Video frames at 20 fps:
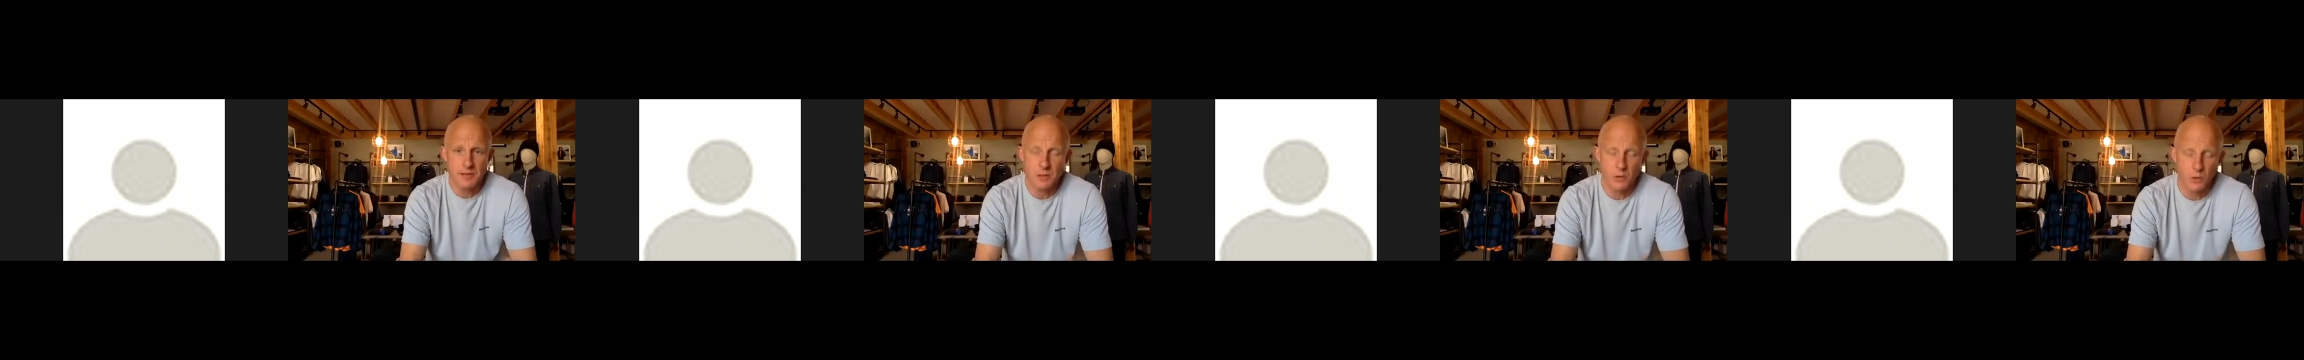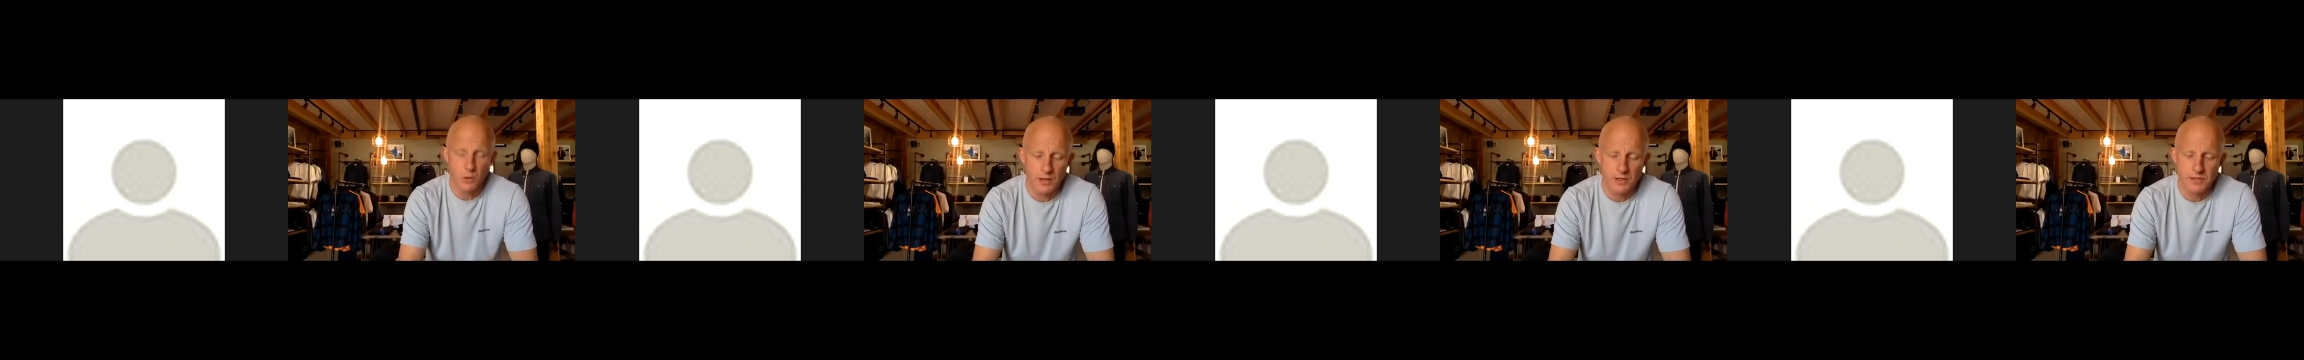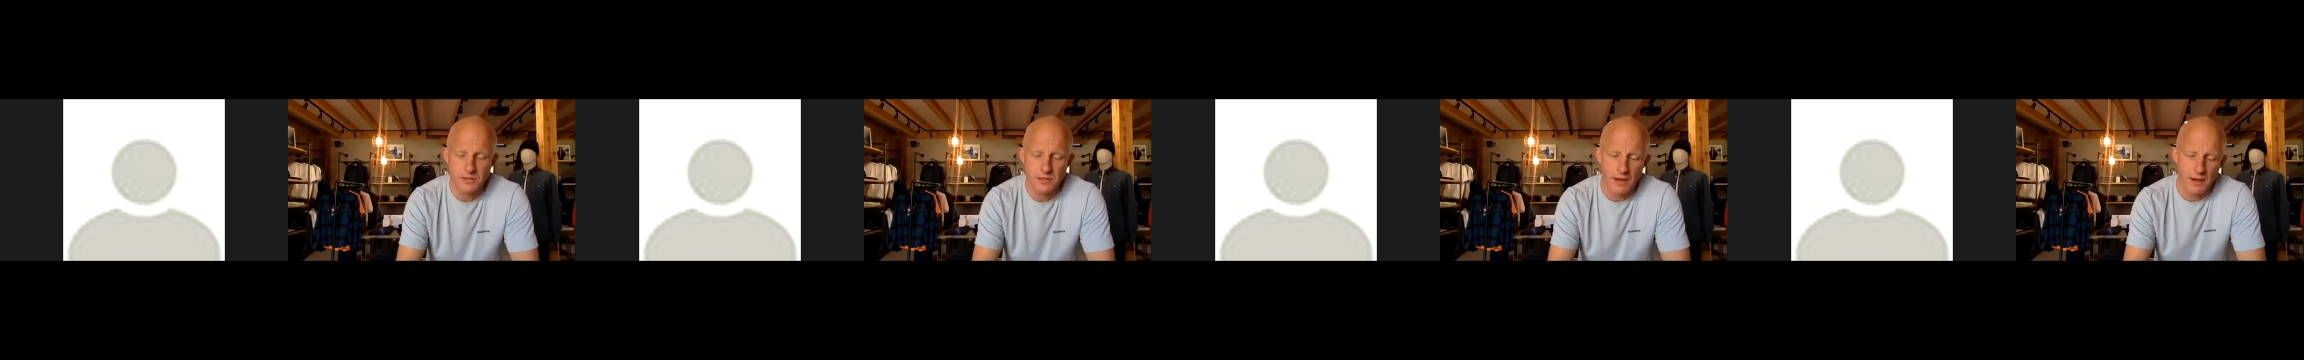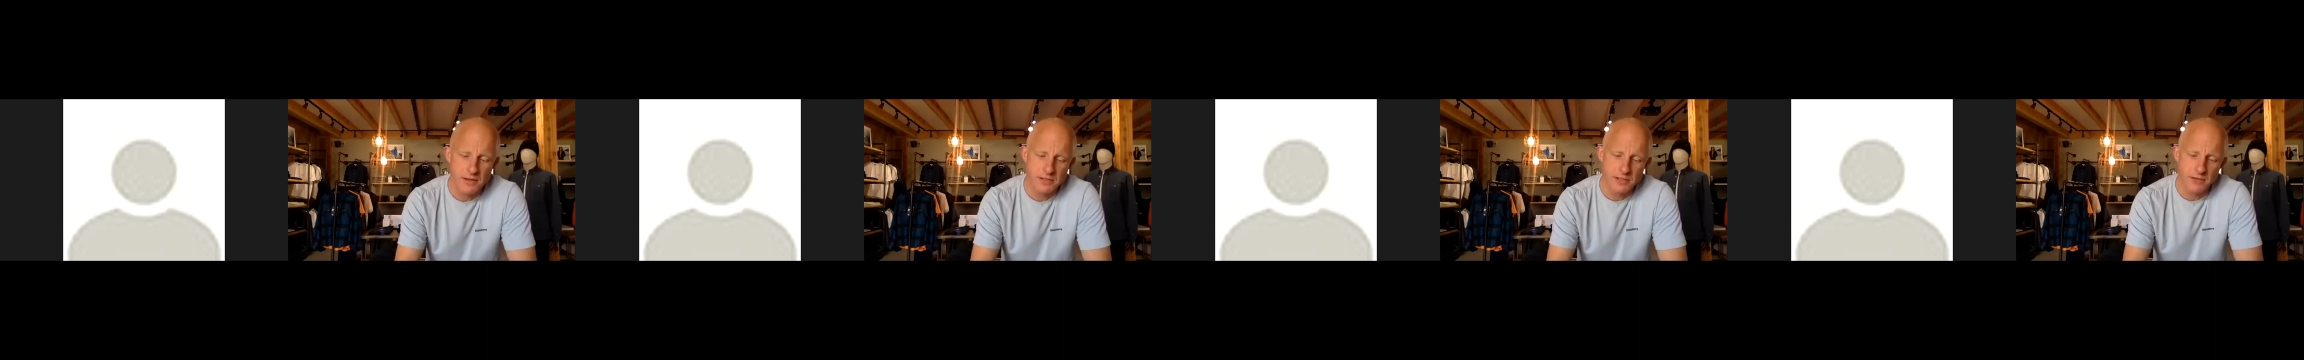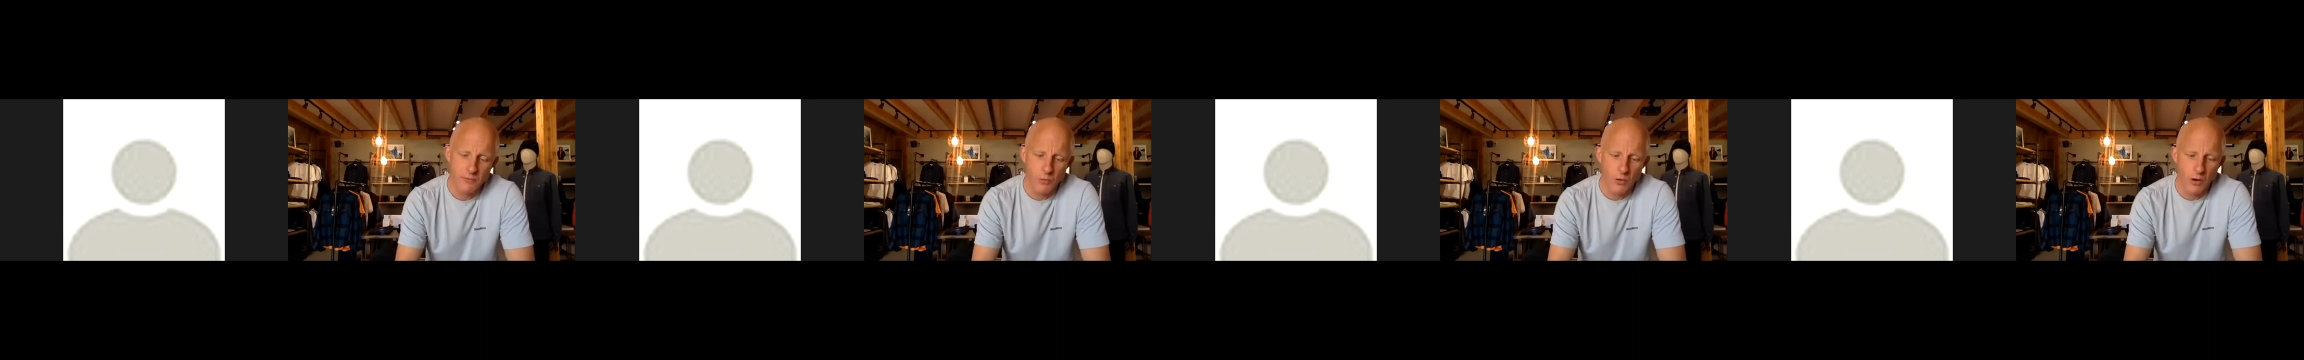
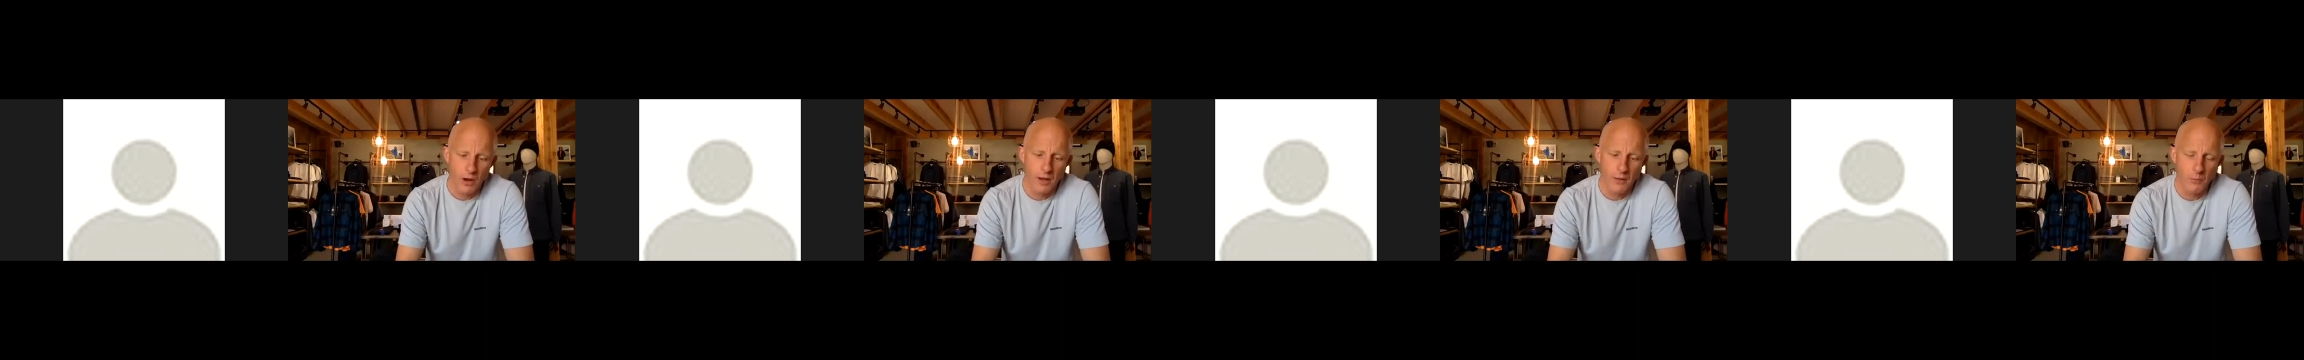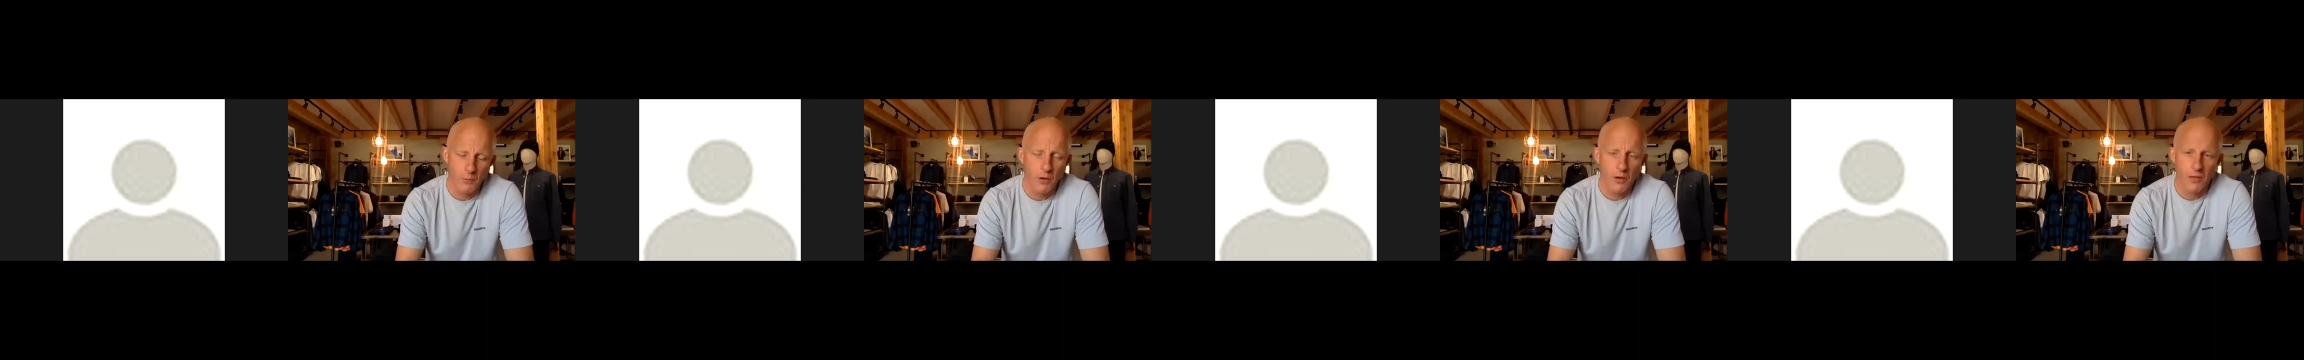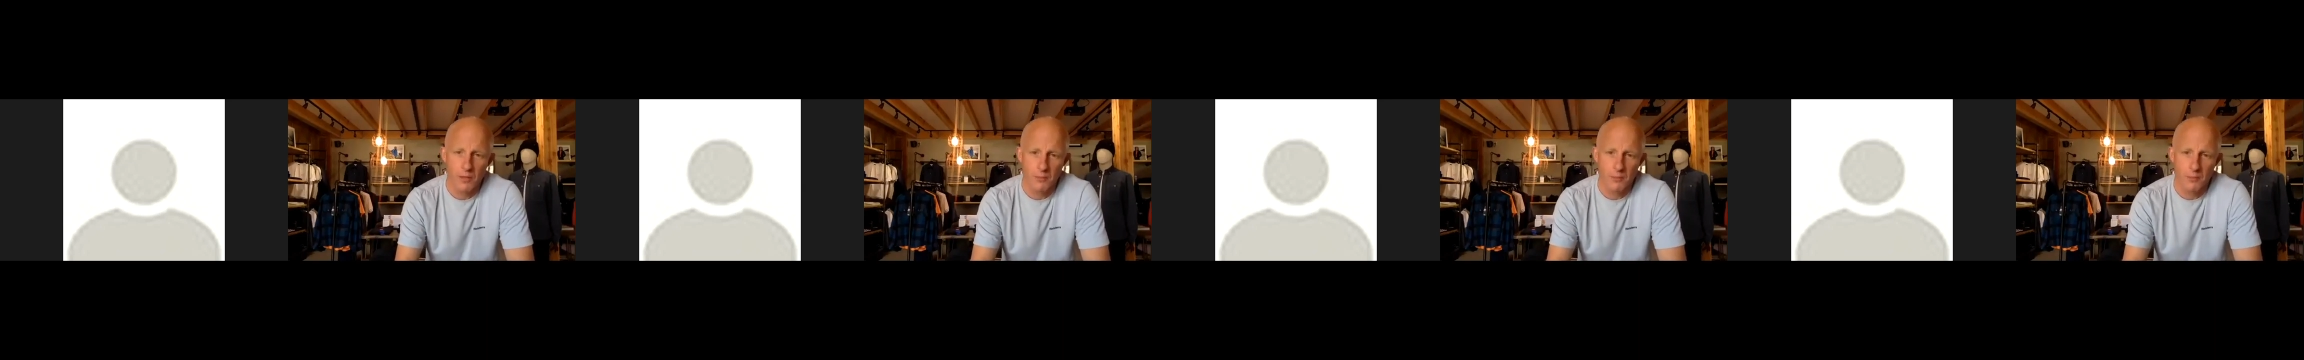cornerstones of what what the